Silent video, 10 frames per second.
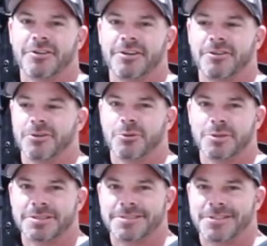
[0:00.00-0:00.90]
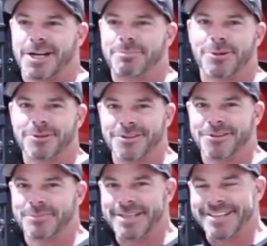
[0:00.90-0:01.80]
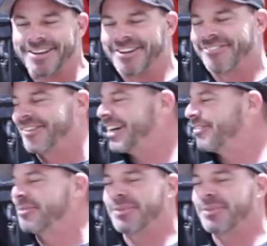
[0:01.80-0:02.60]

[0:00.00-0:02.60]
or the worst shop owner, or me, or whatever.